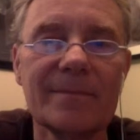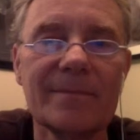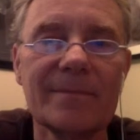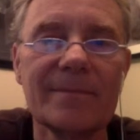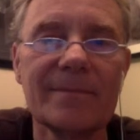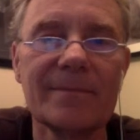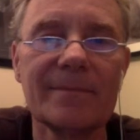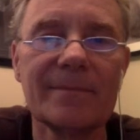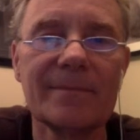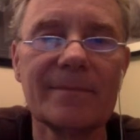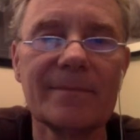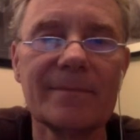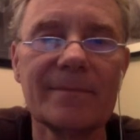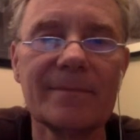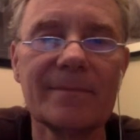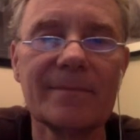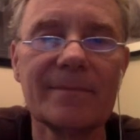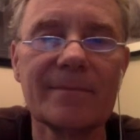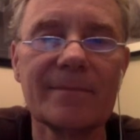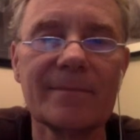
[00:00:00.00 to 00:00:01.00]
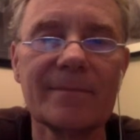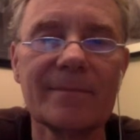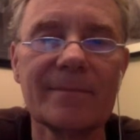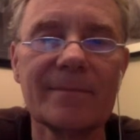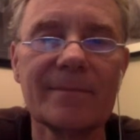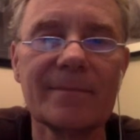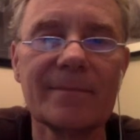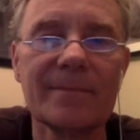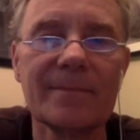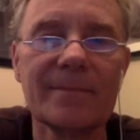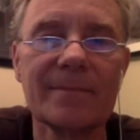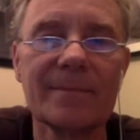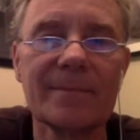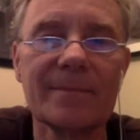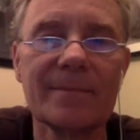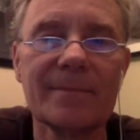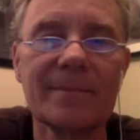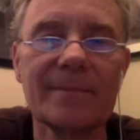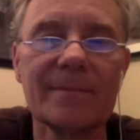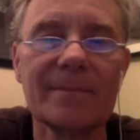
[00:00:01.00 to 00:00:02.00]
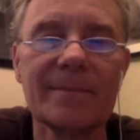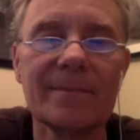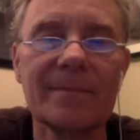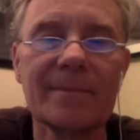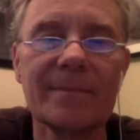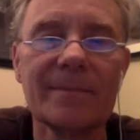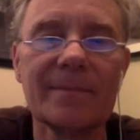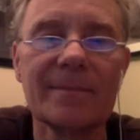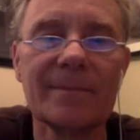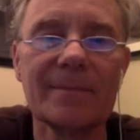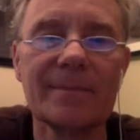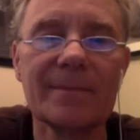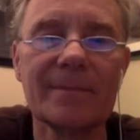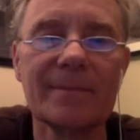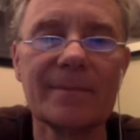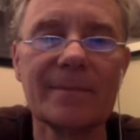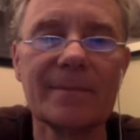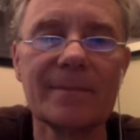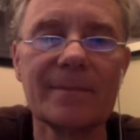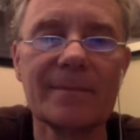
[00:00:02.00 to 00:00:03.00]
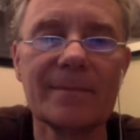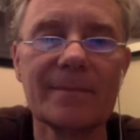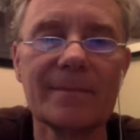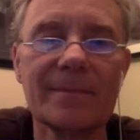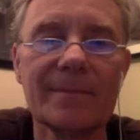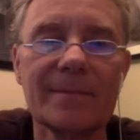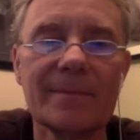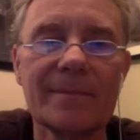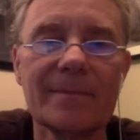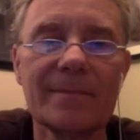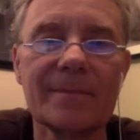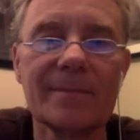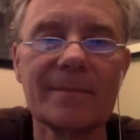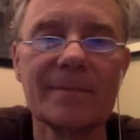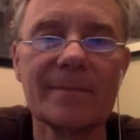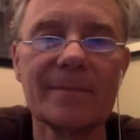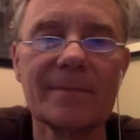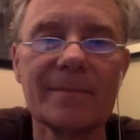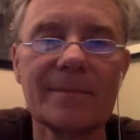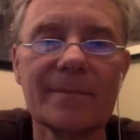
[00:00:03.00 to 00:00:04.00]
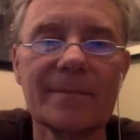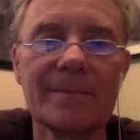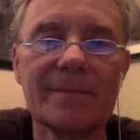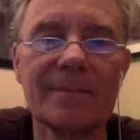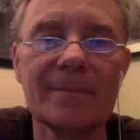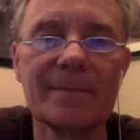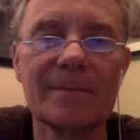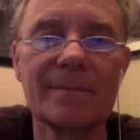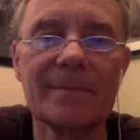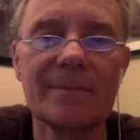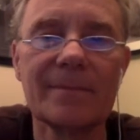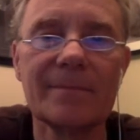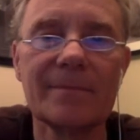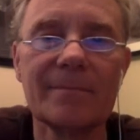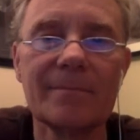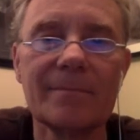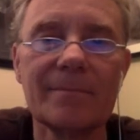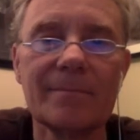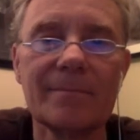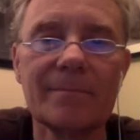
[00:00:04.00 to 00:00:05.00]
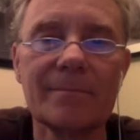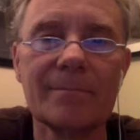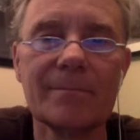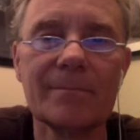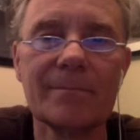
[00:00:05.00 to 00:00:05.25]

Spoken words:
(not speaking)